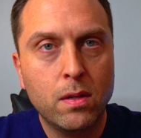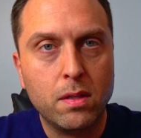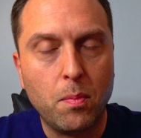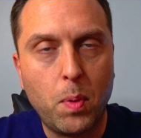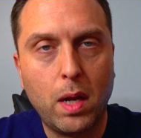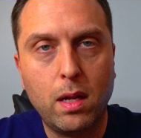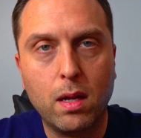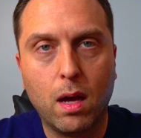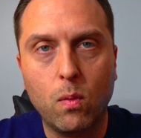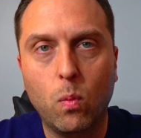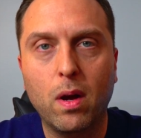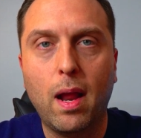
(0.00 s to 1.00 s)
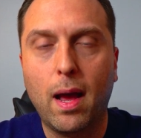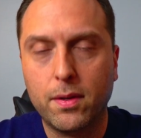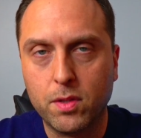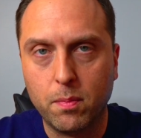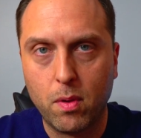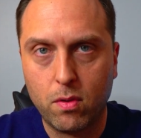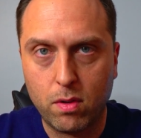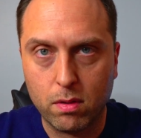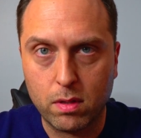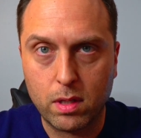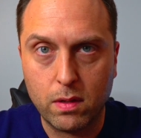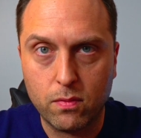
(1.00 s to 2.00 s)
depending on what attributes you're
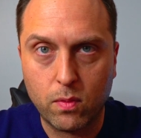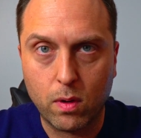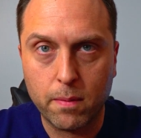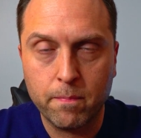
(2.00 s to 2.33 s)
looking for.